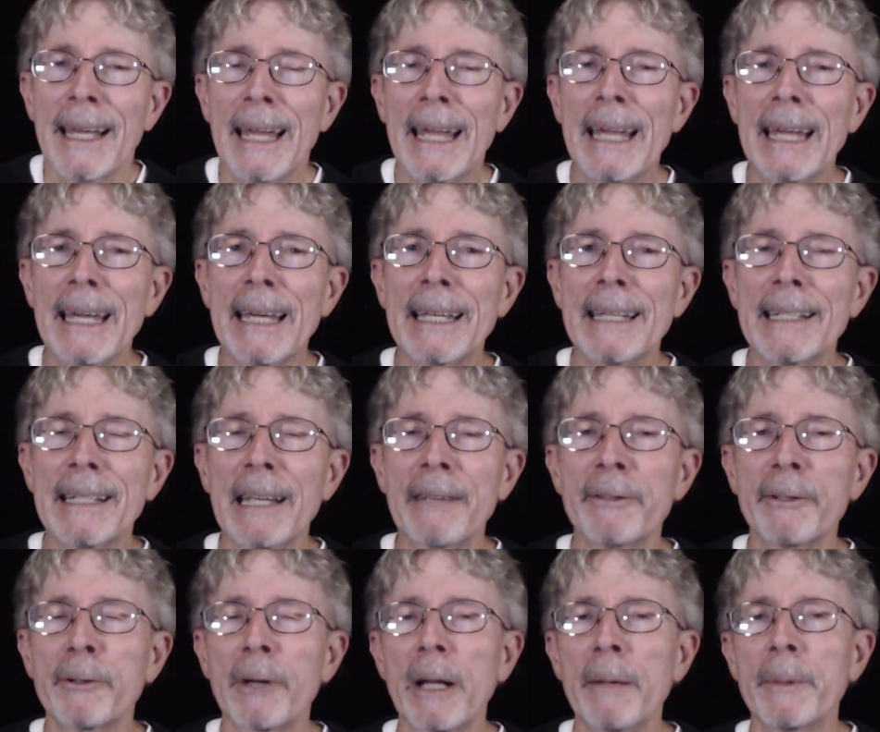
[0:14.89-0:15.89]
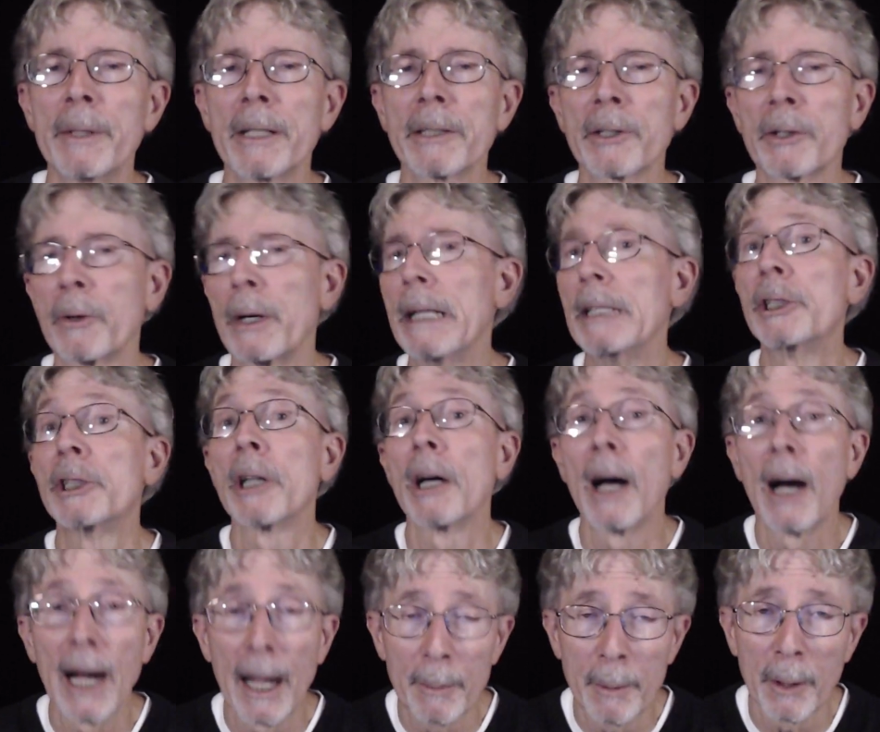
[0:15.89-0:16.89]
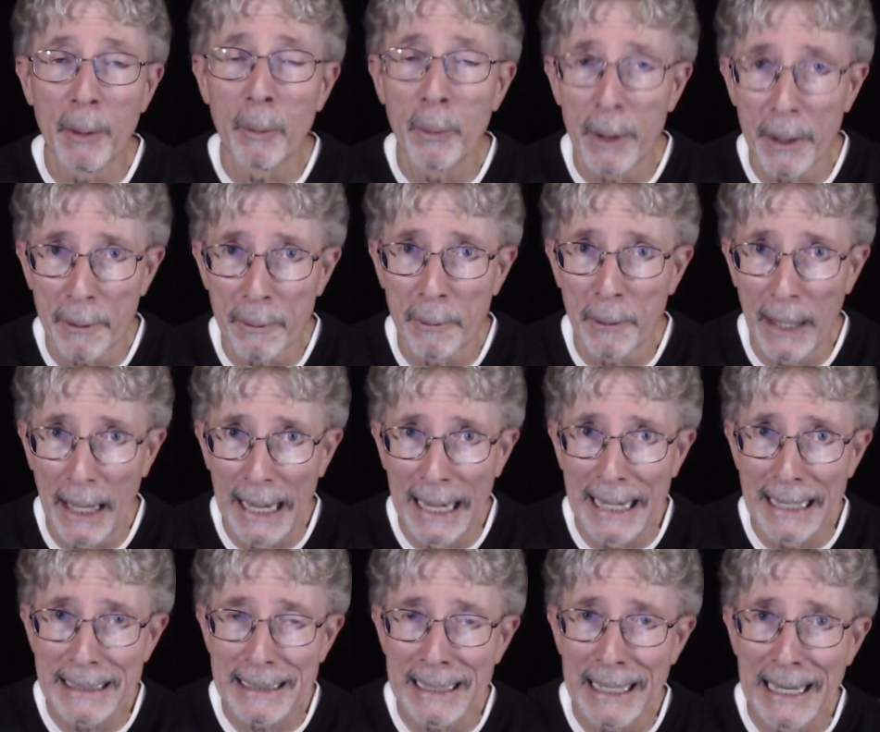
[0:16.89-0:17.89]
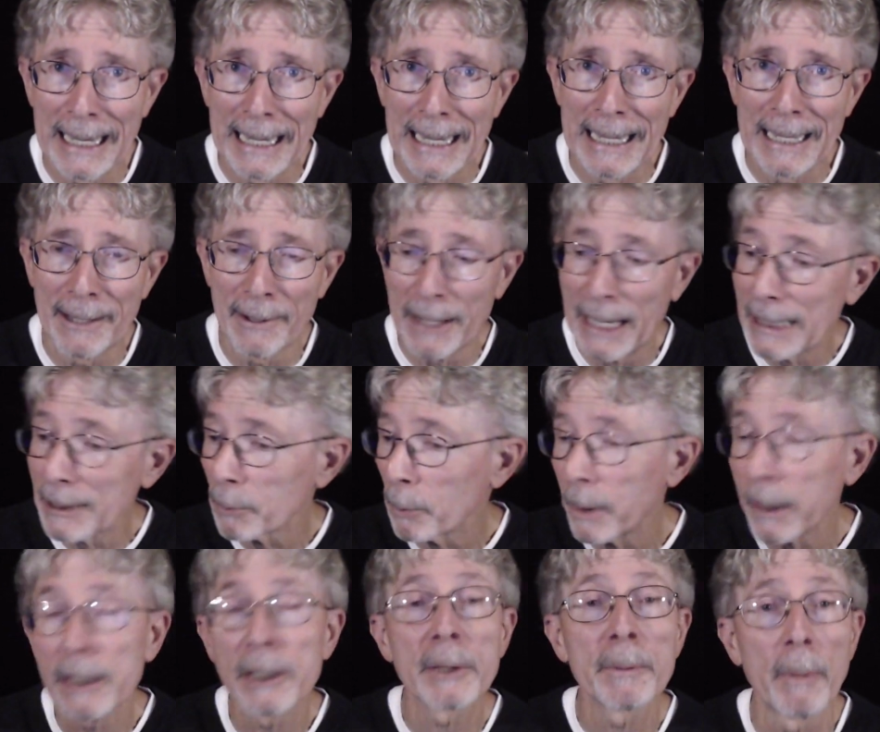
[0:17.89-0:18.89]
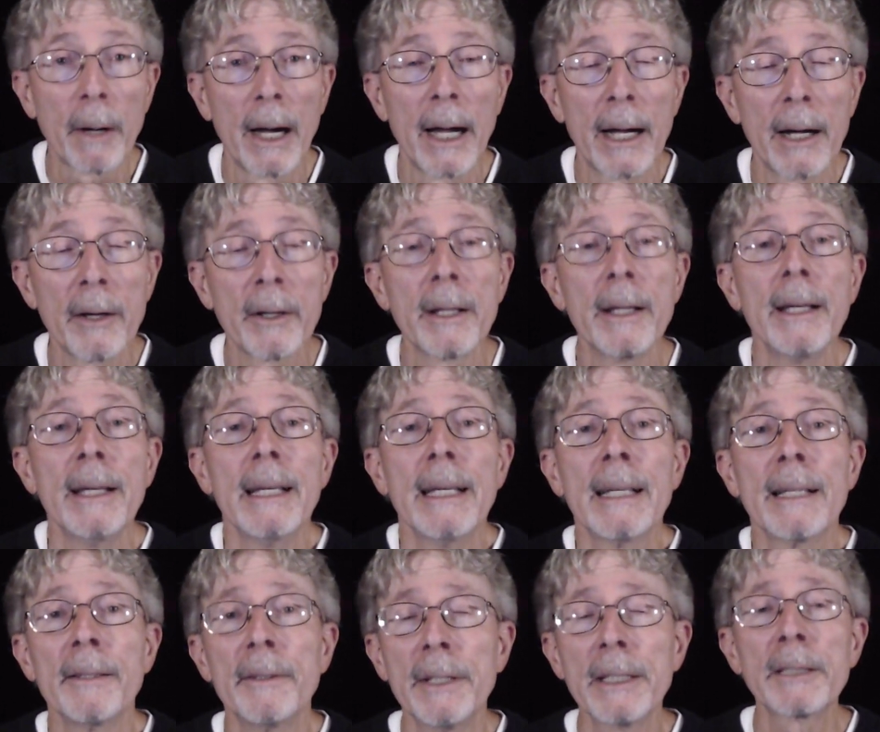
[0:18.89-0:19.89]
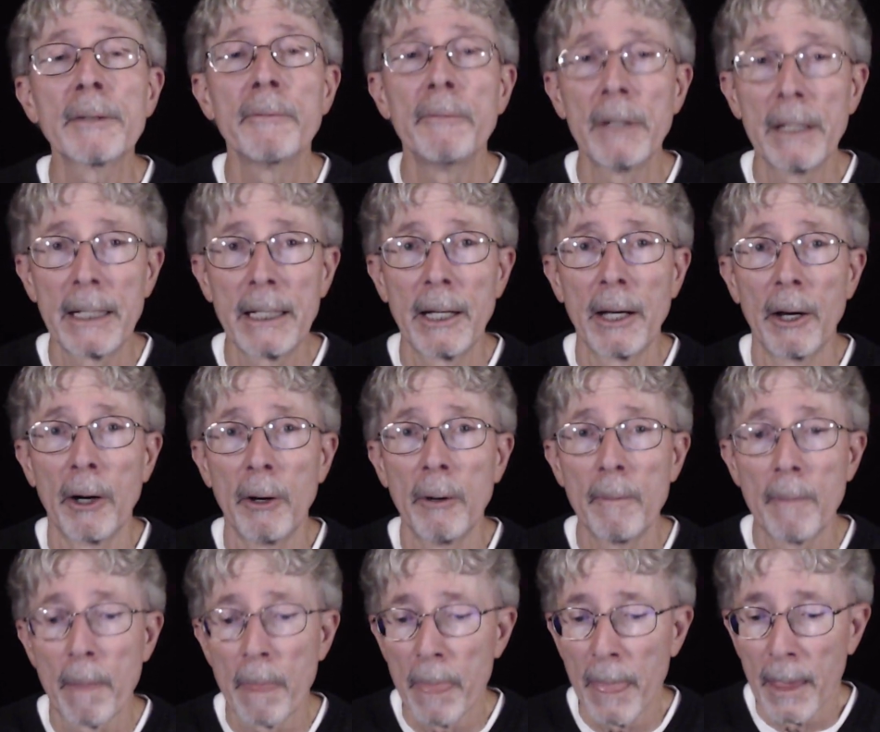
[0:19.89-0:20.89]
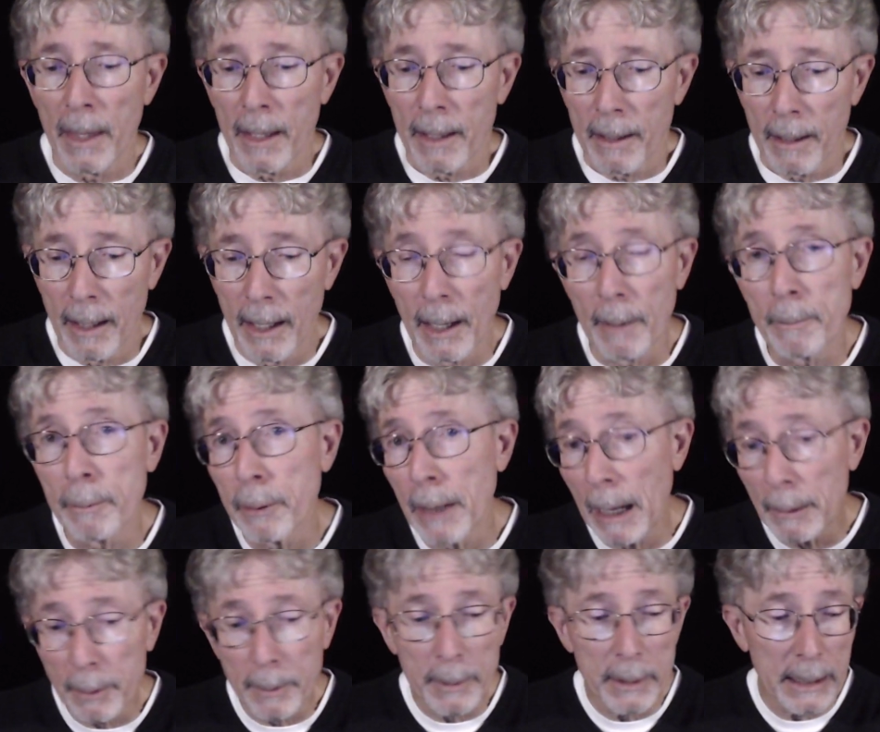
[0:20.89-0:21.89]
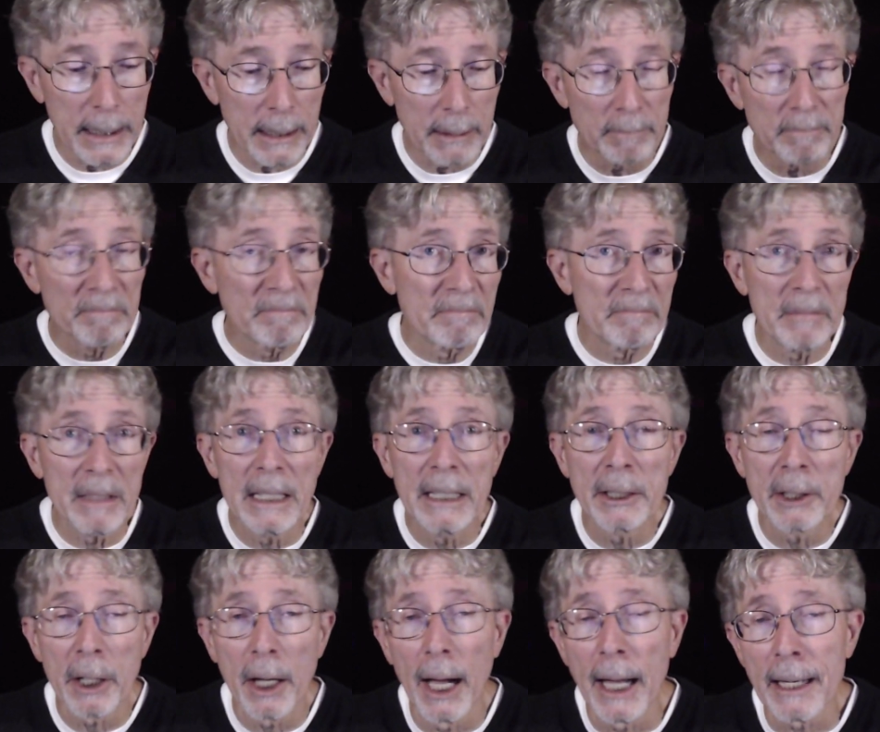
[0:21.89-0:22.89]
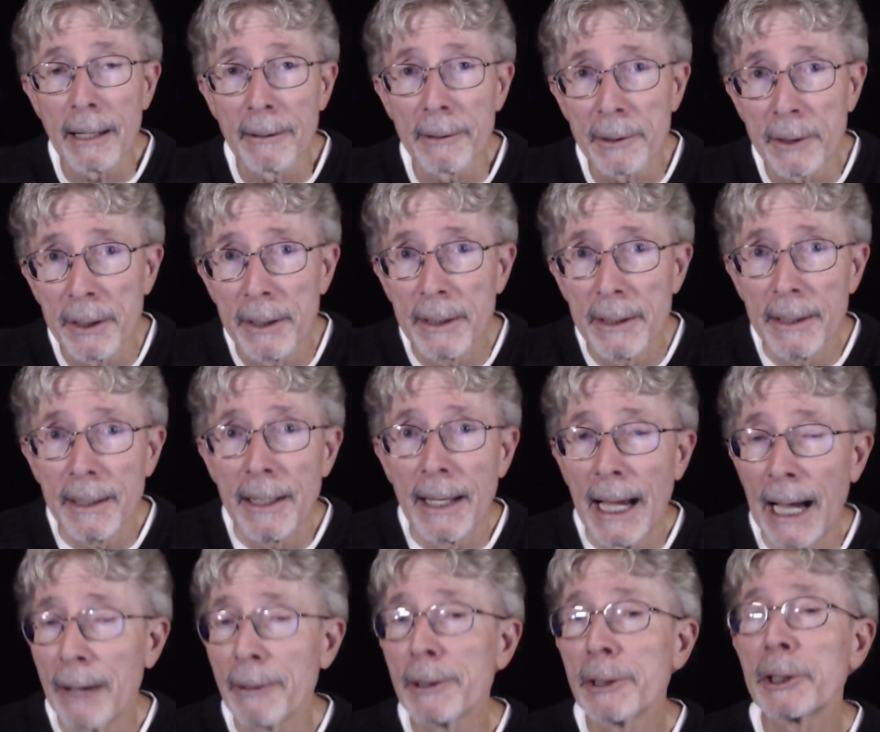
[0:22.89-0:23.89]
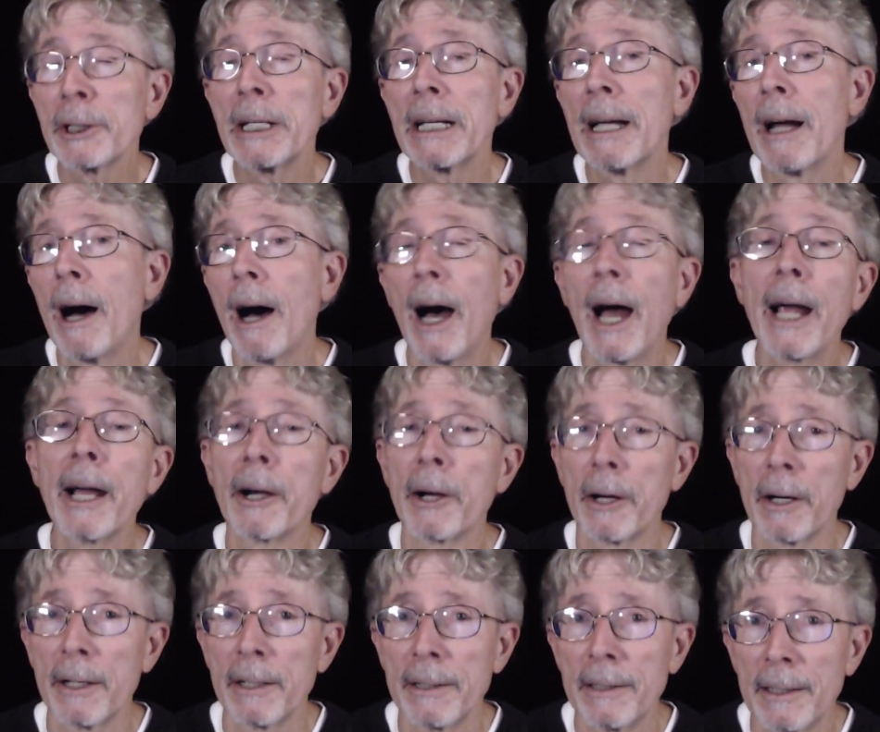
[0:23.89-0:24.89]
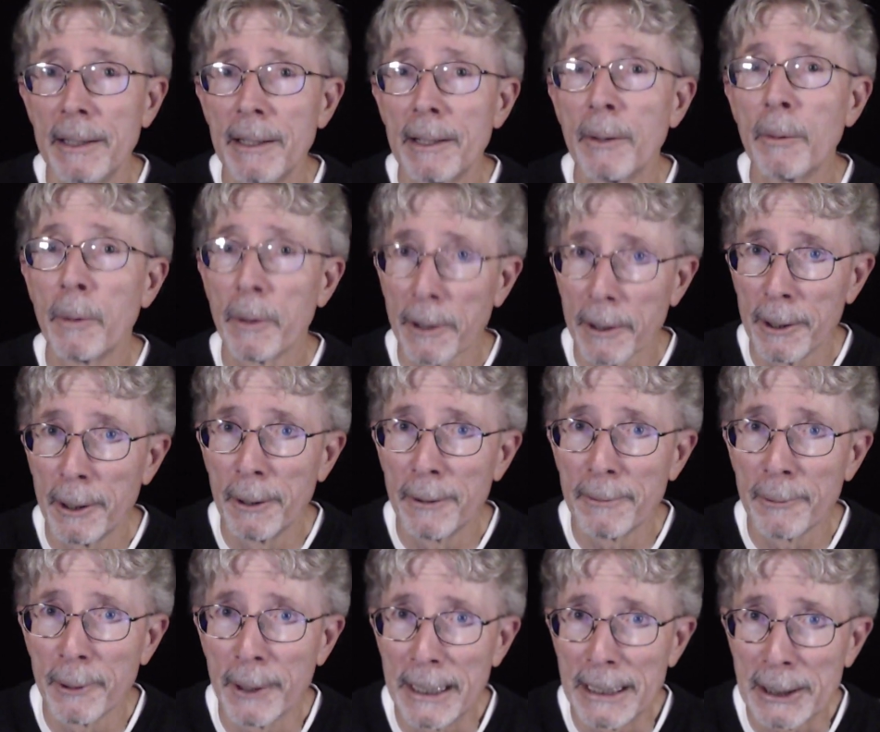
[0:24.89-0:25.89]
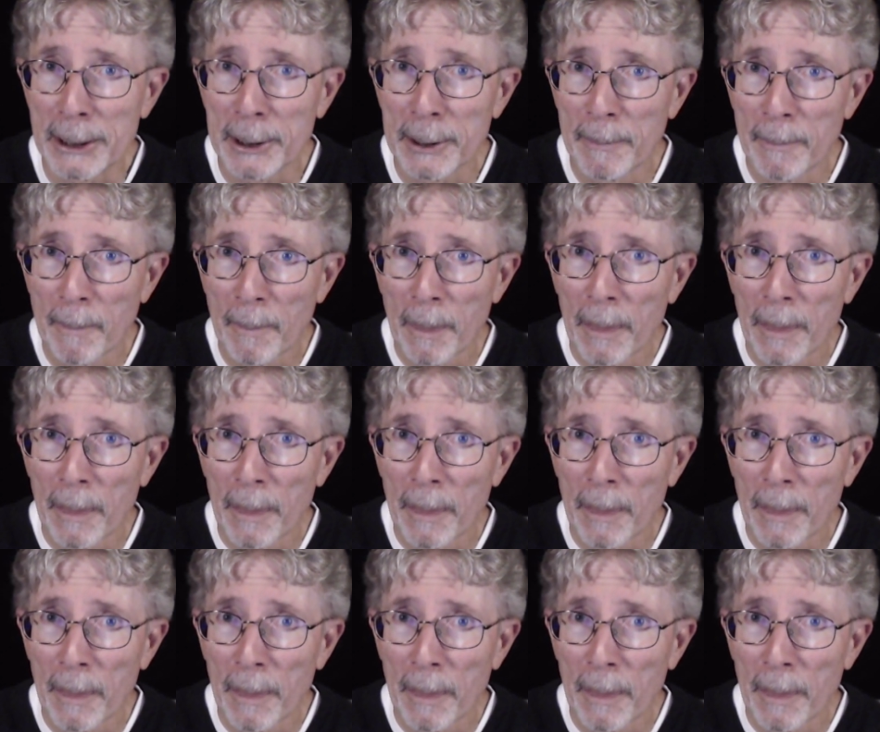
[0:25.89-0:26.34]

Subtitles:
And David Draymond does a great job with that. And that's what inspired this video, probably entitled How to Sing Higher with a Low Voice.